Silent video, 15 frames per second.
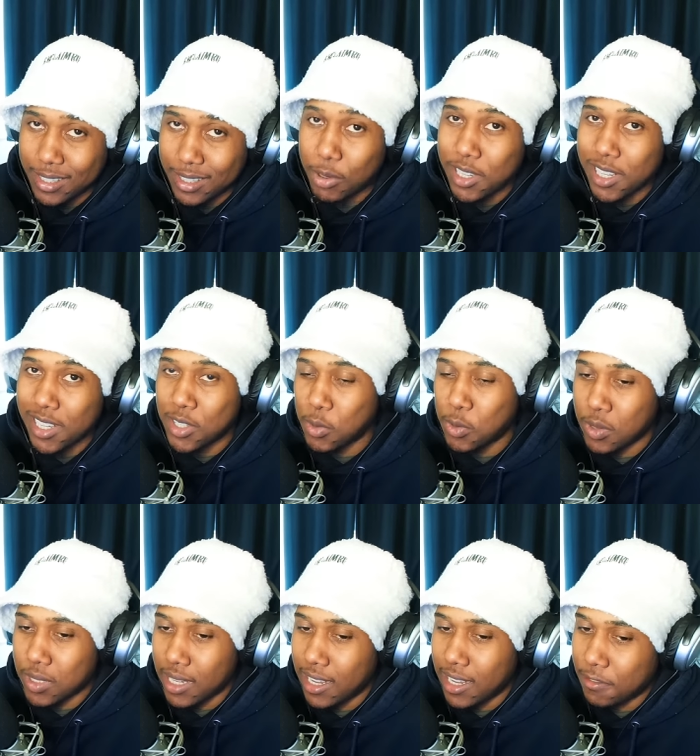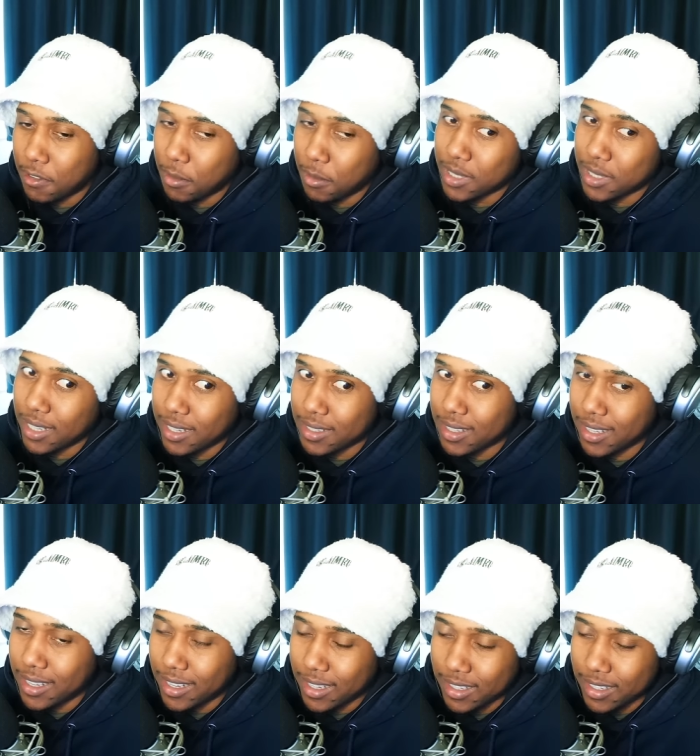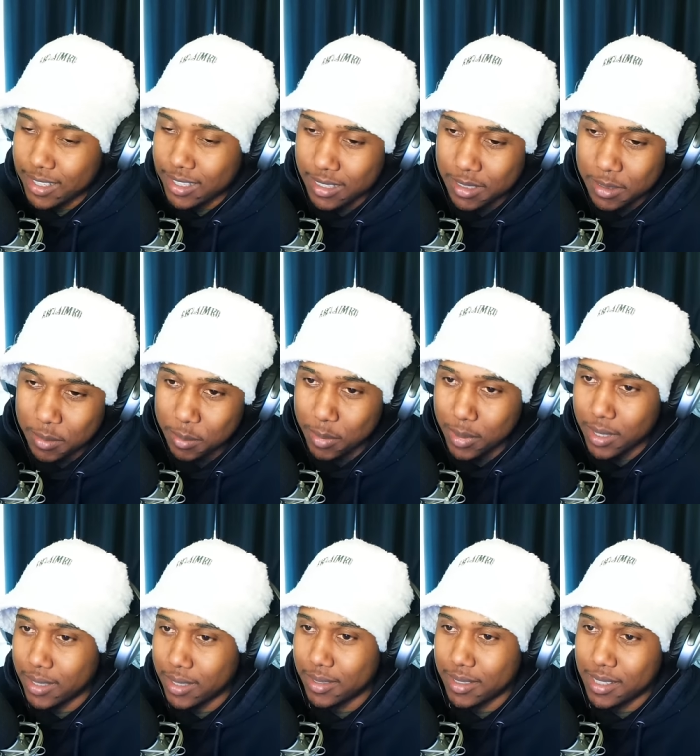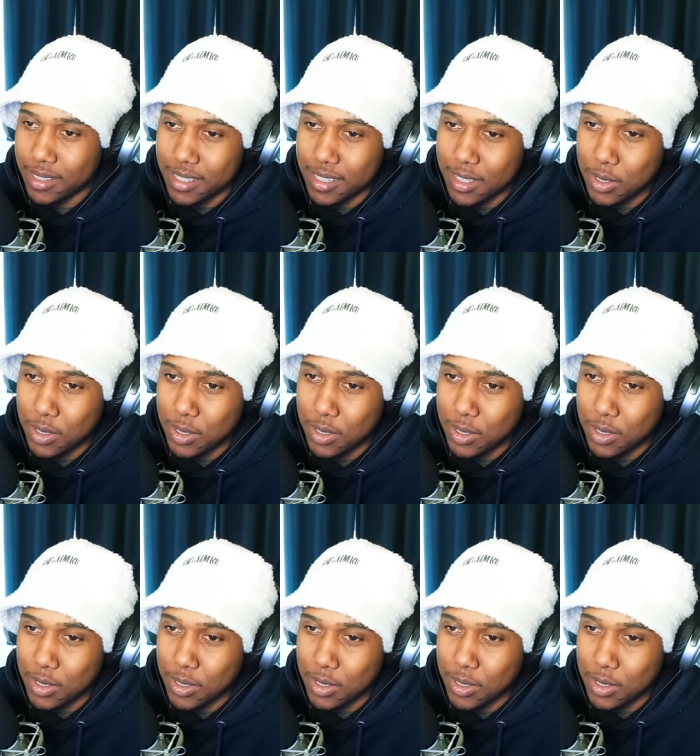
the only excuse I have for him is that he's a kid. But it's